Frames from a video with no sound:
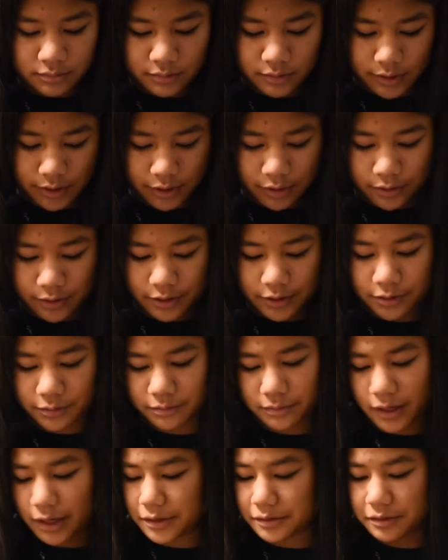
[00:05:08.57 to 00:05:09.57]
YOLO,
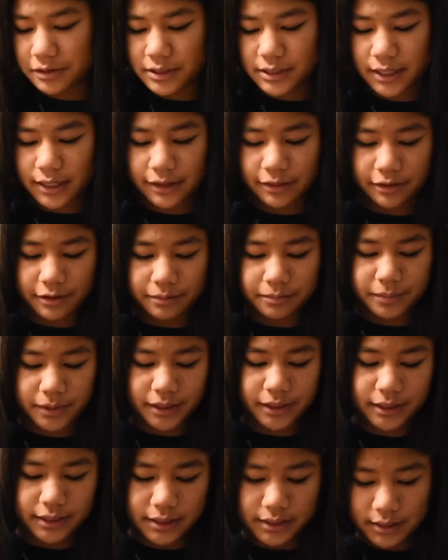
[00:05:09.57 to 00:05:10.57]
I don't use that either,
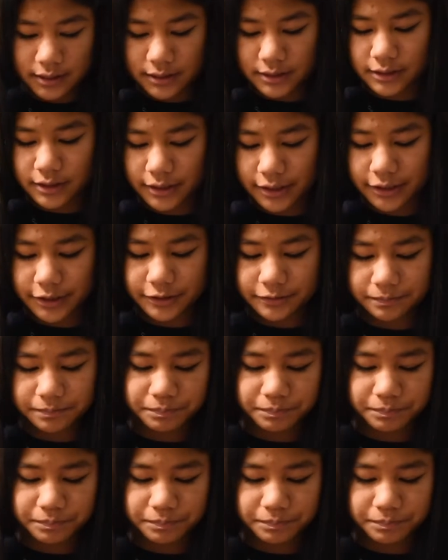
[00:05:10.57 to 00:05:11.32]
but it's on here.